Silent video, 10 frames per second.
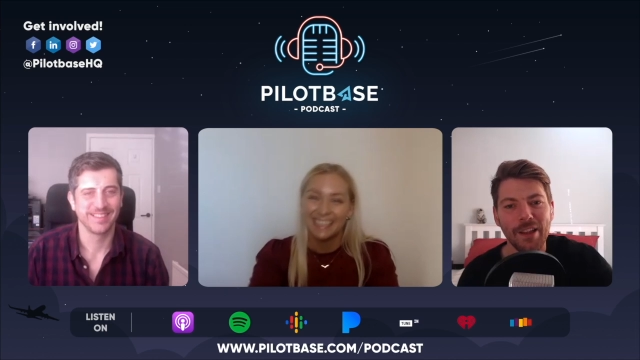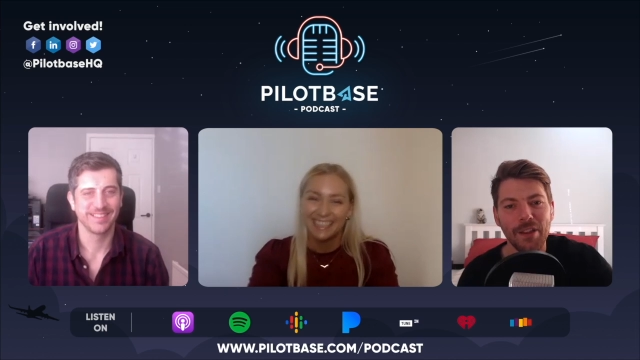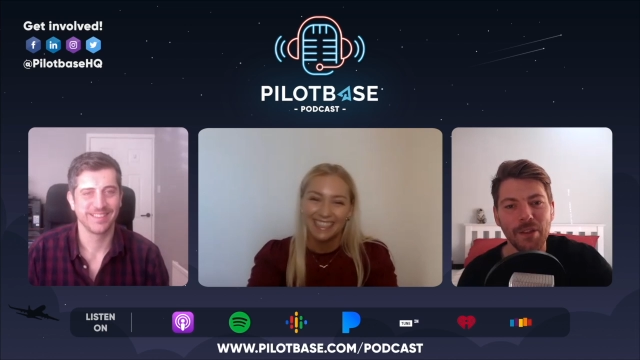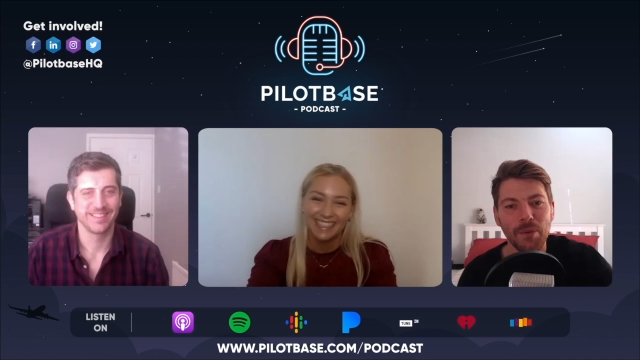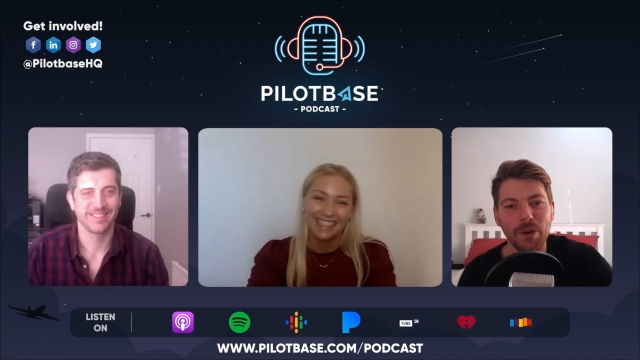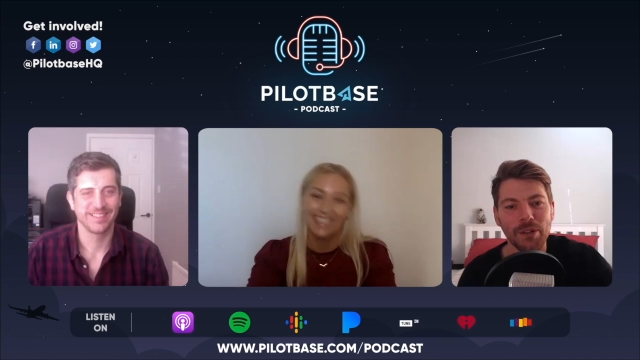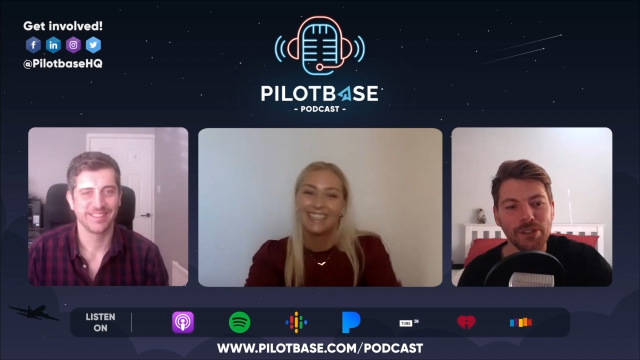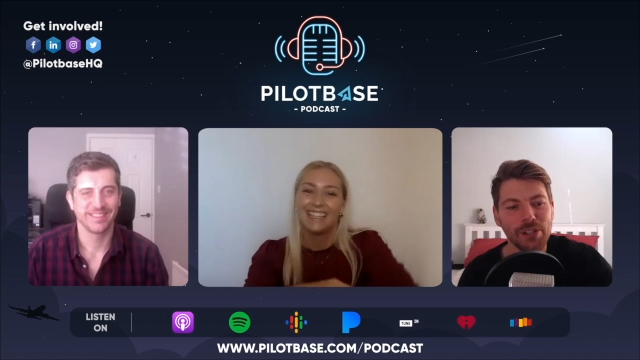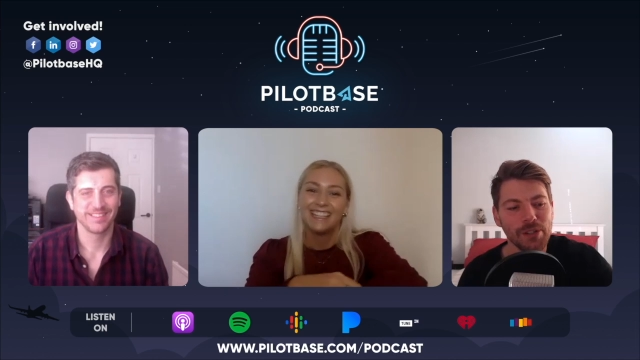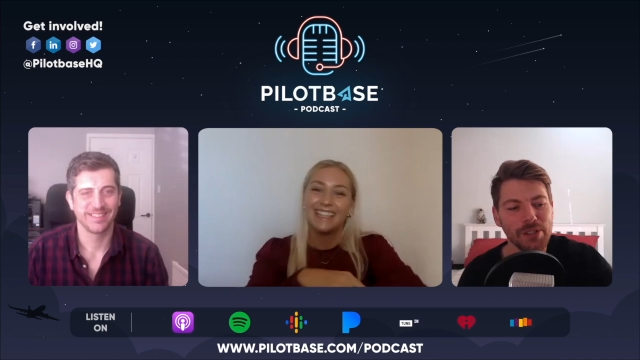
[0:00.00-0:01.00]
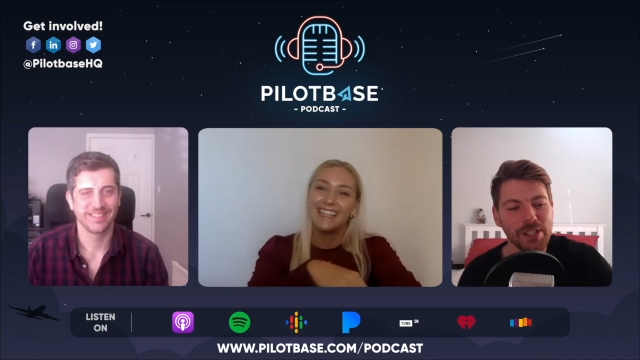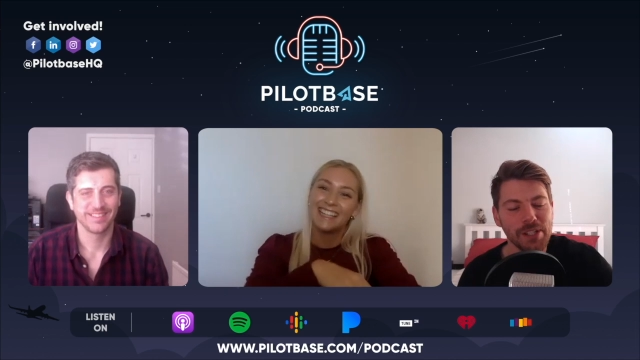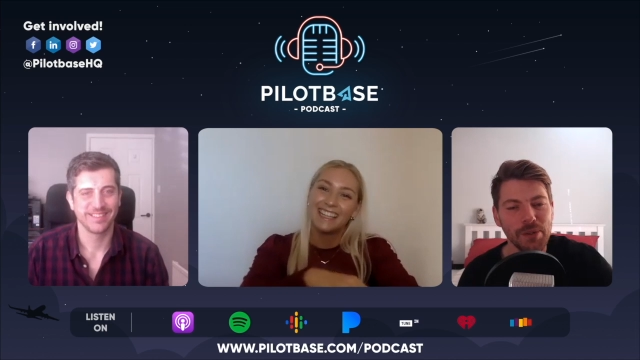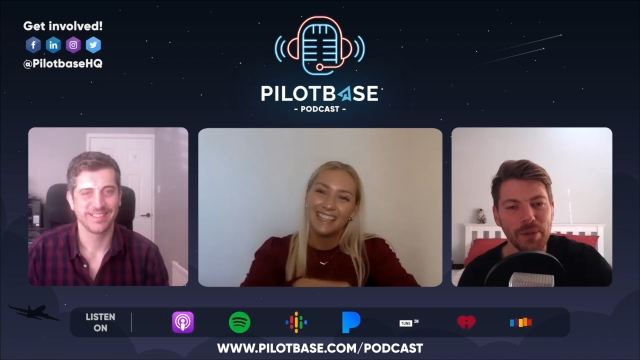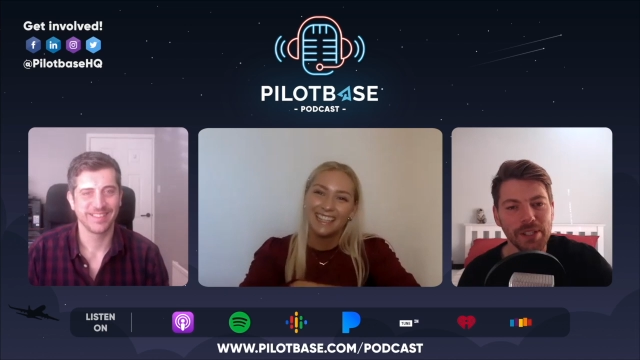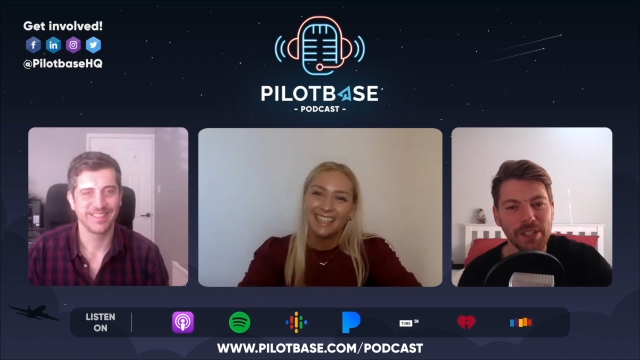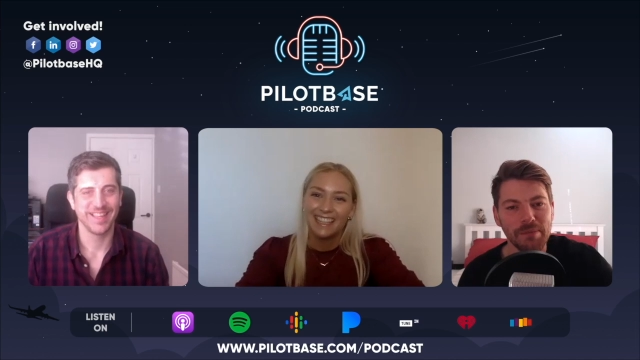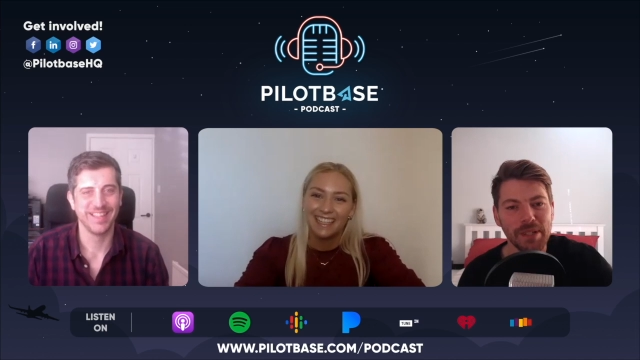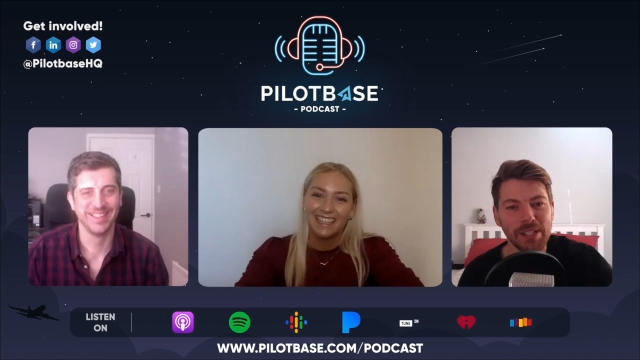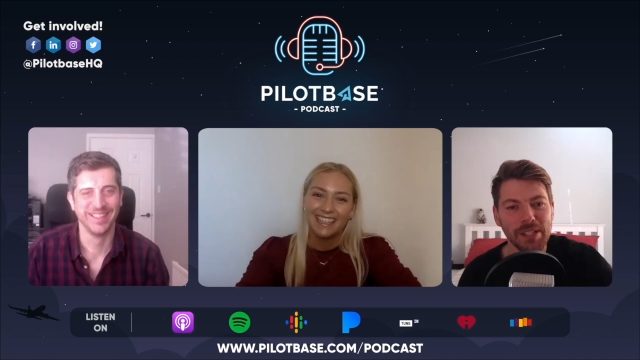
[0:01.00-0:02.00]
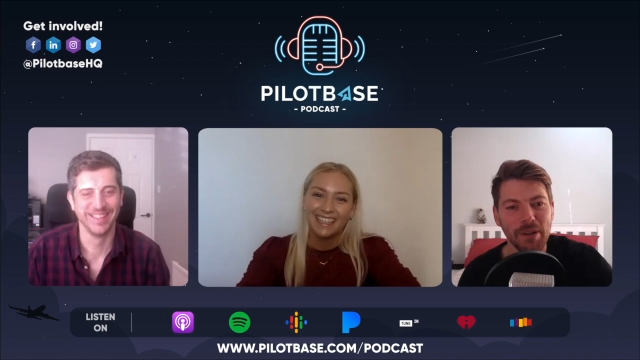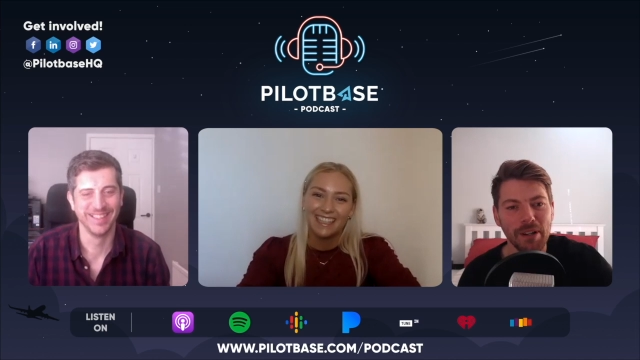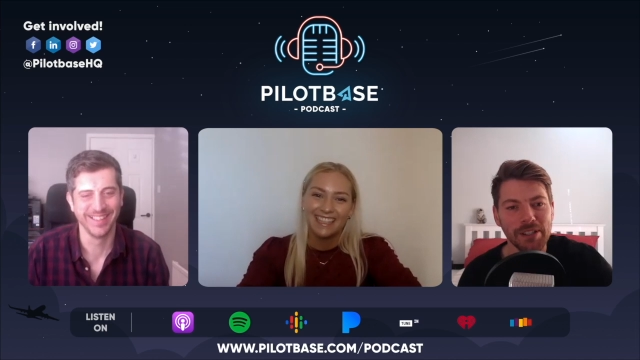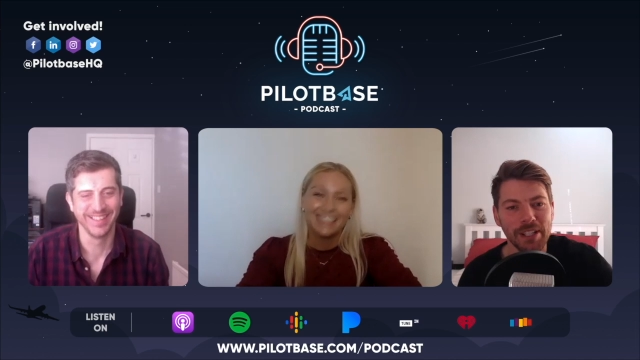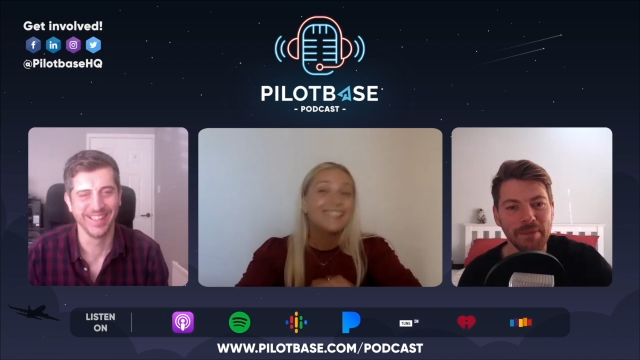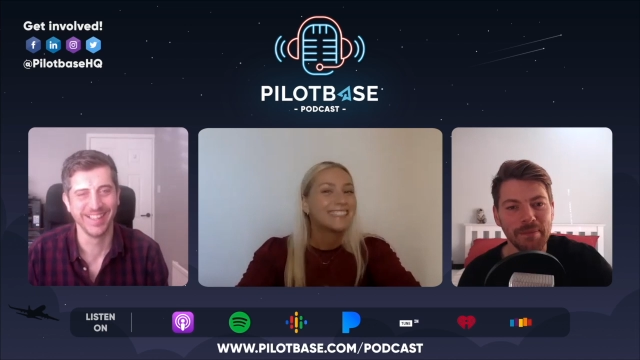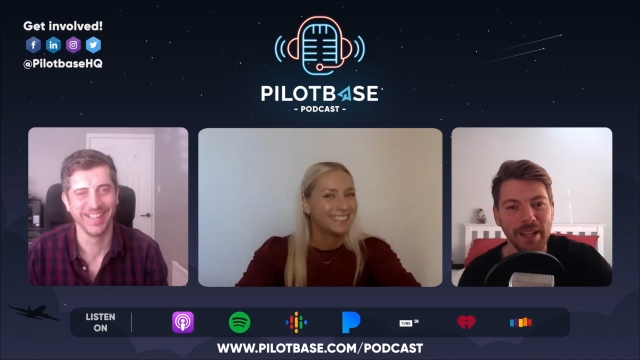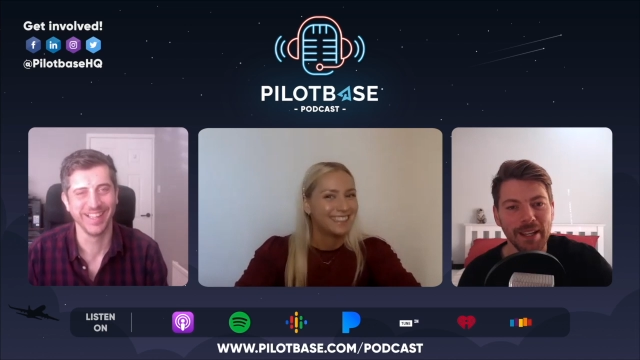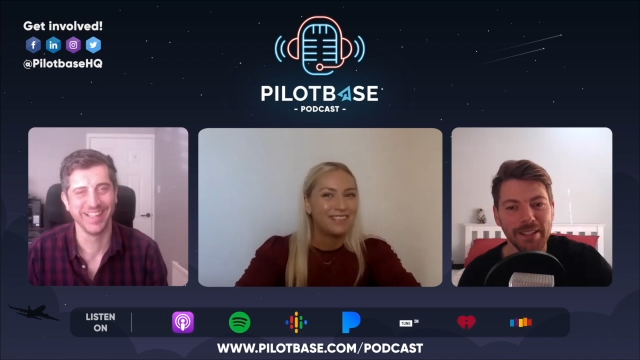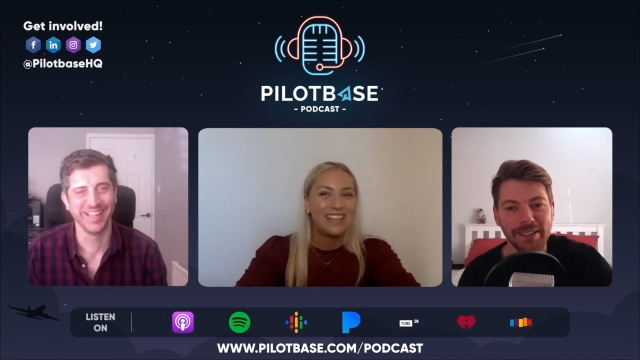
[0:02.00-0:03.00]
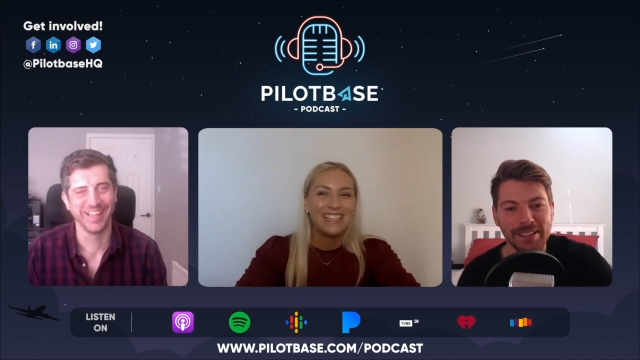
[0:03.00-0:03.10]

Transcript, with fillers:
Speaker 1: the one chooses the wizard, Mr. Potter. And,